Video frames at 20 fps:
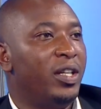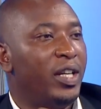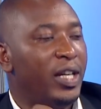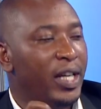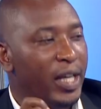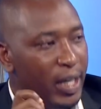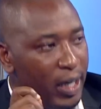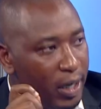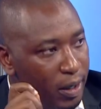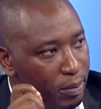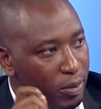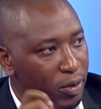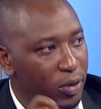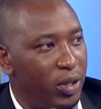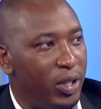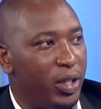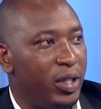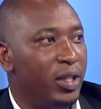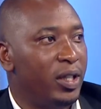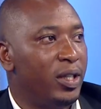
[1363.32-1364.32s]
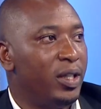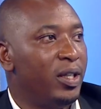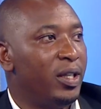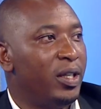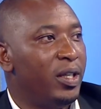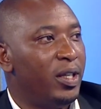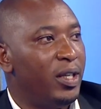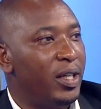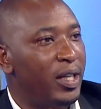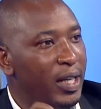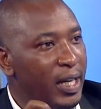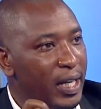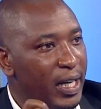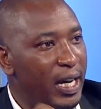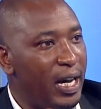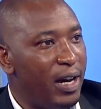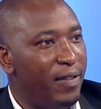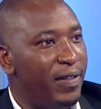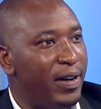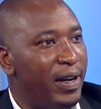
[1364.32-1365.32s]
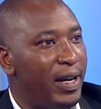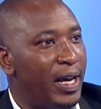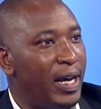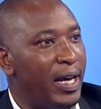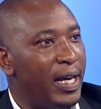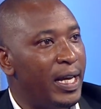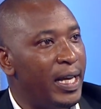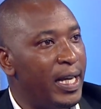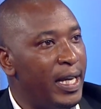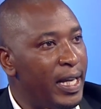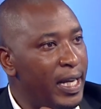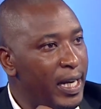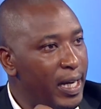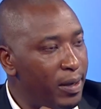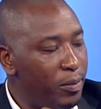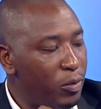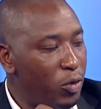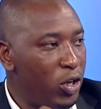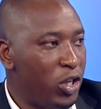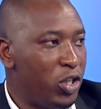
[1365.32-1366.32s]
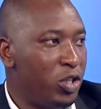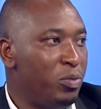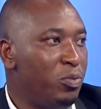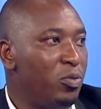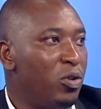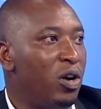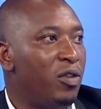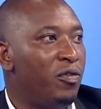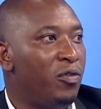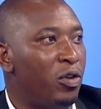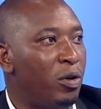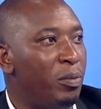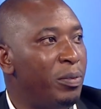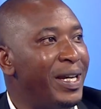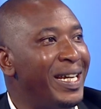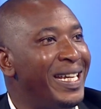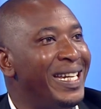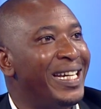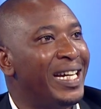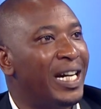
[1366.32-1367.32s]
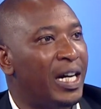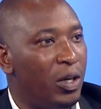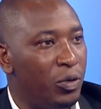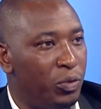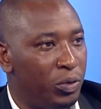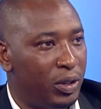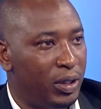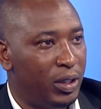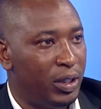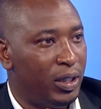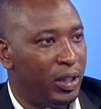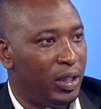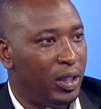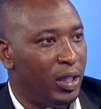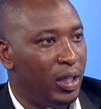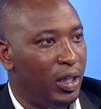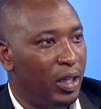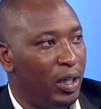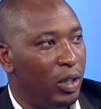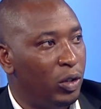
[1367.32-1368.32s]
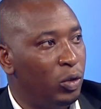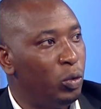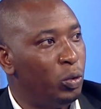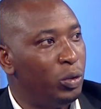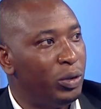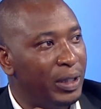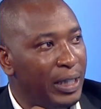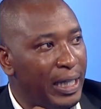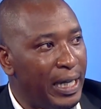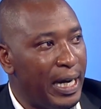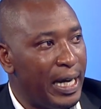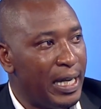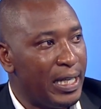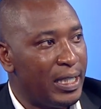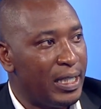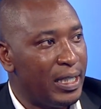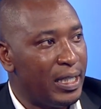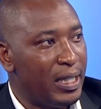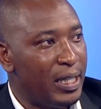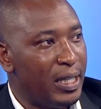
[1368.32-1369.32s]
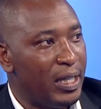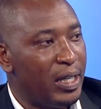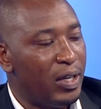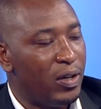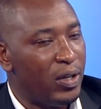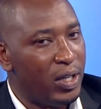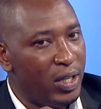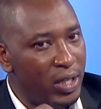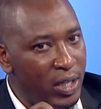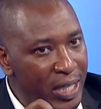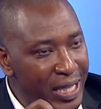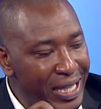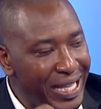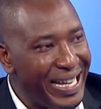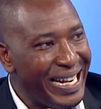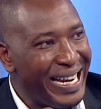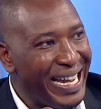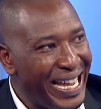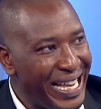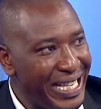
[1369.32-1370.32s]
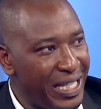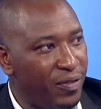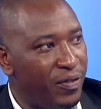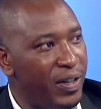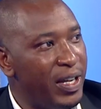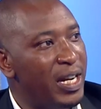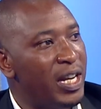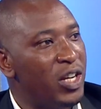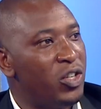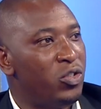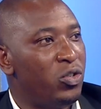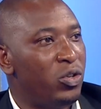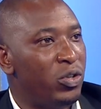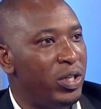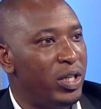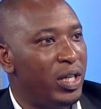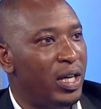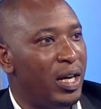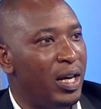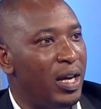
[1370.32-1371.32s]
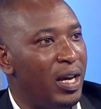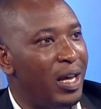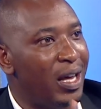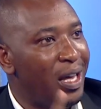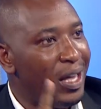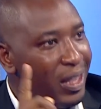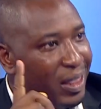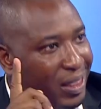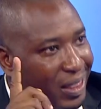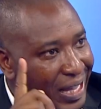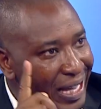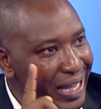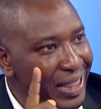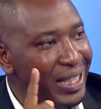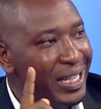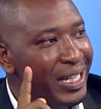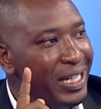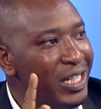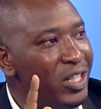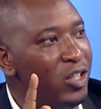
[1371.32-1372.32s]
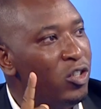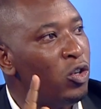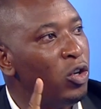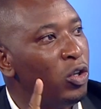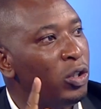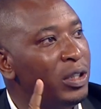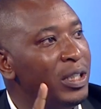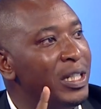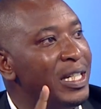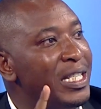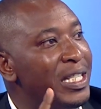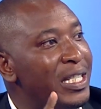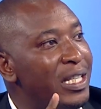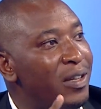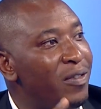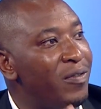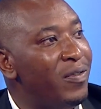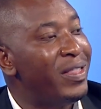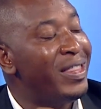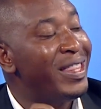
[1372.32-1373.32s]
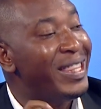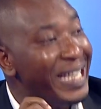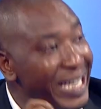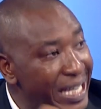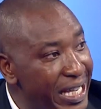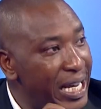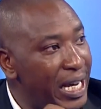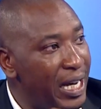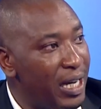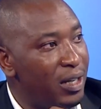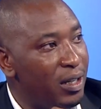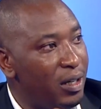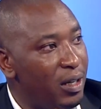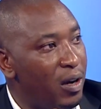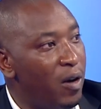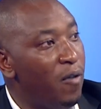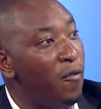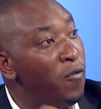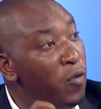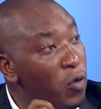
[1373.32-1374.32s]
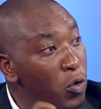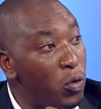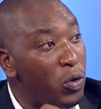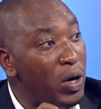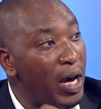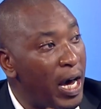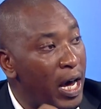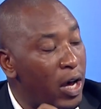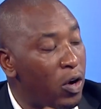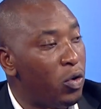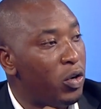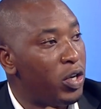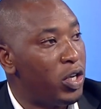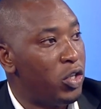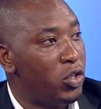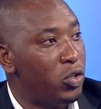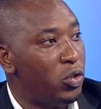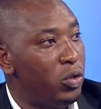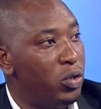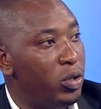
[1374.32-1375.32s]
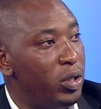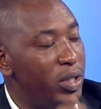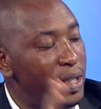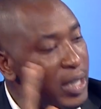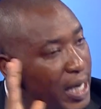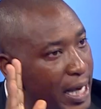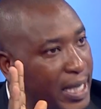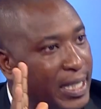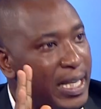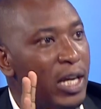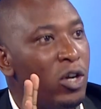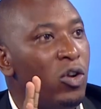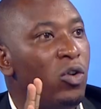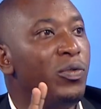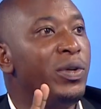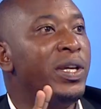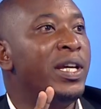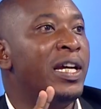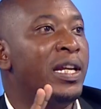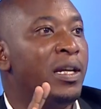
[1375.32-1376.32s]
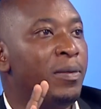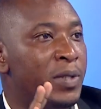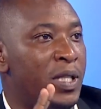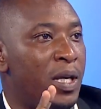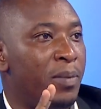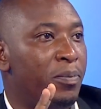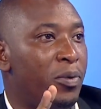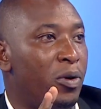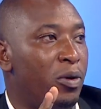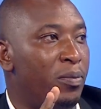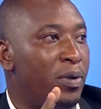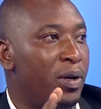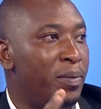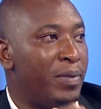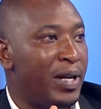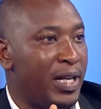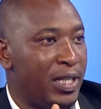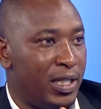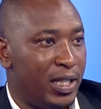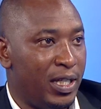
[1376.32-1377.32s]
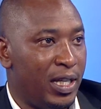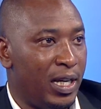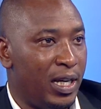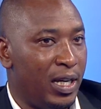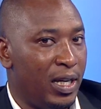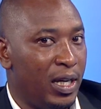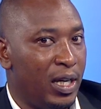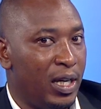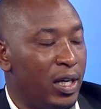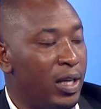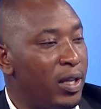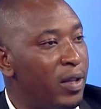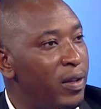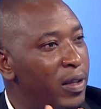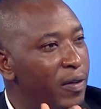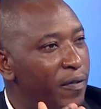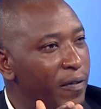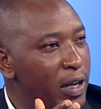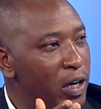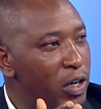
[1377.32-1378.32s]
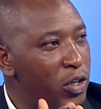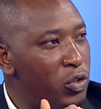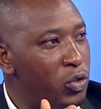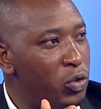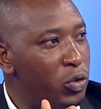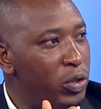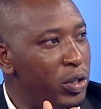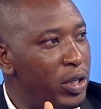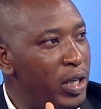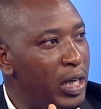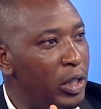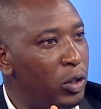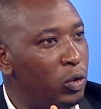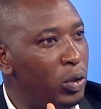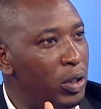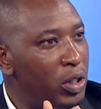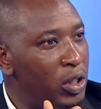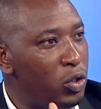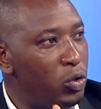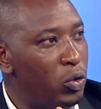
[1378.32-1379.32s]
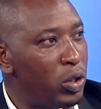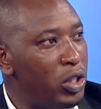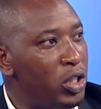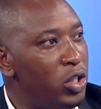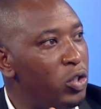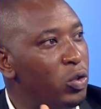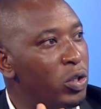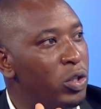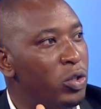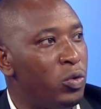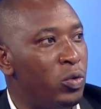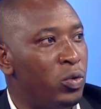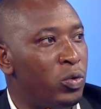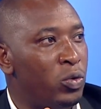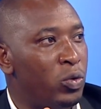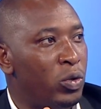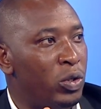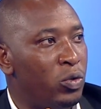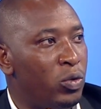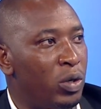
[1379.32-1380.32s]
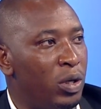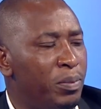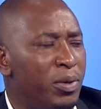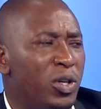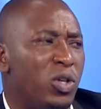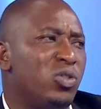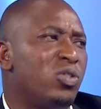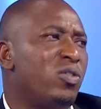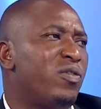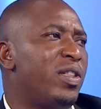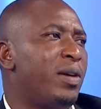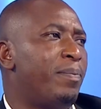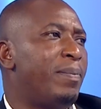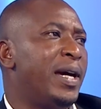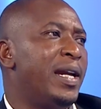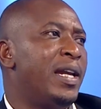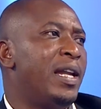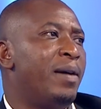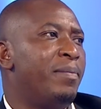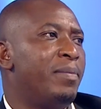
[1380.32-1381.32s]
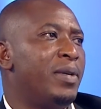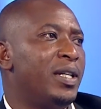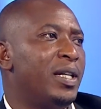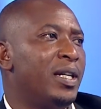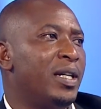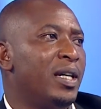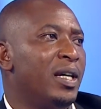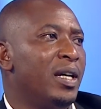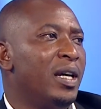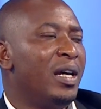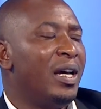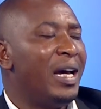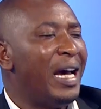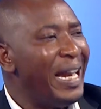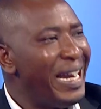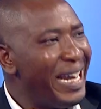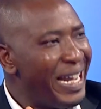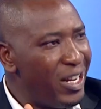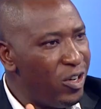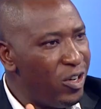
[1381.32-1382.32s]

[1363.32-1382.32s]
anybody, any governor, any Mheshimiwa from any county to tell us in the last financial year that they did not receive their full allocation. Yes, I know we had some problem last year, the financial year 2020-2021, because of the pandemic. And I